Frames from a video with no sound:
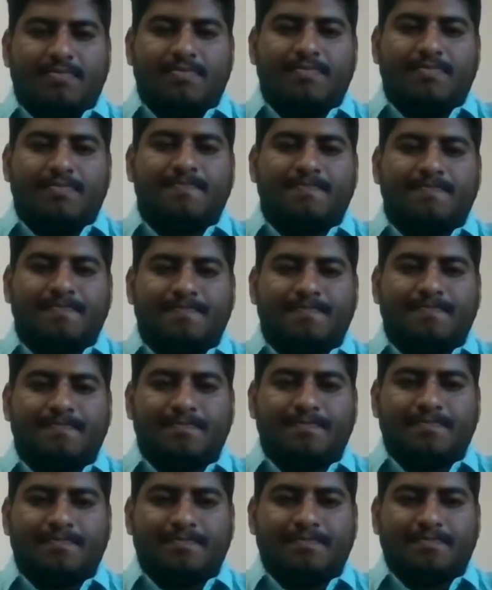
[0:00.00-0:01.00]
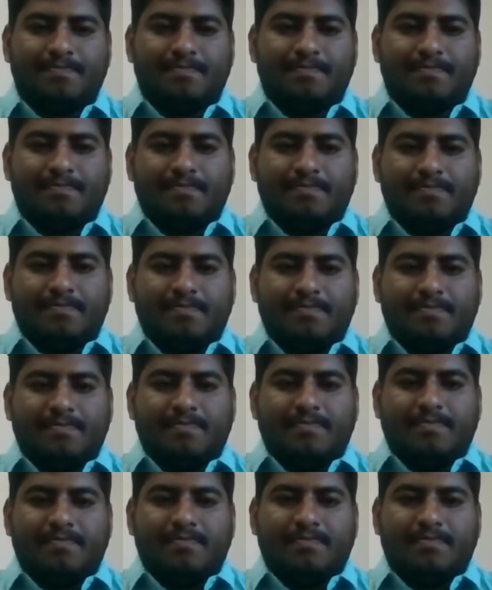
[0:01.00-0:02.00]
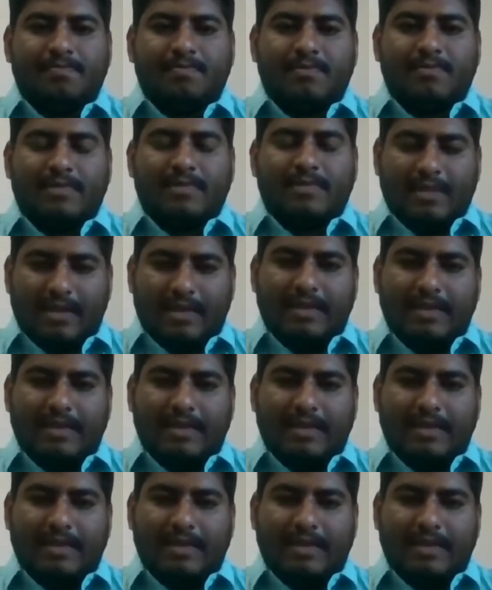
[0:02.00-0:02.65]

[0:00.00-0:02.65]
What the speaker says: (not speaking)